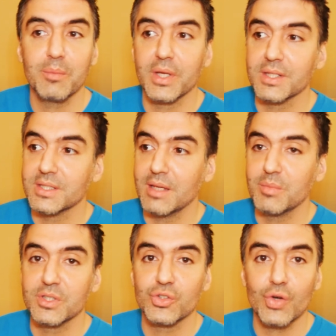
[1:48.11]
because they've
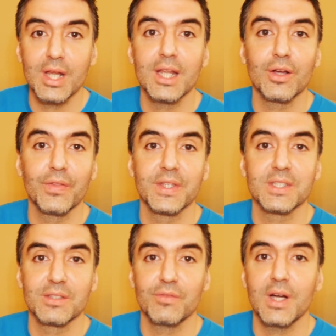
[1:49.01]
been training on this
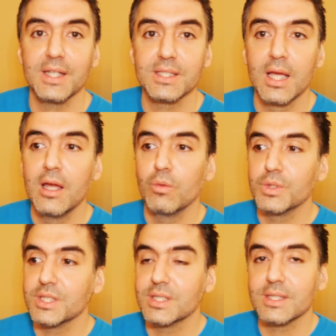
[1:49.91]
device,
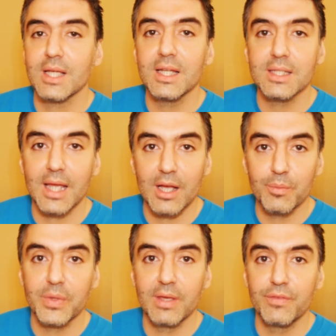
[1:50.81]
which is designed to
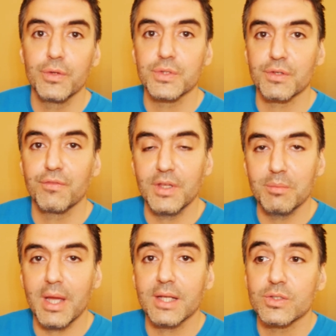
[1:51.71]
help give user
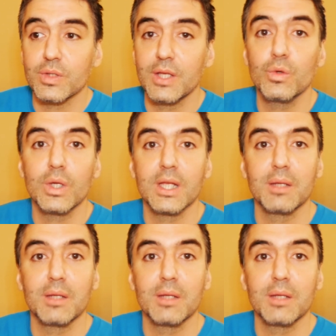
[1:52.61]
feedback so that you can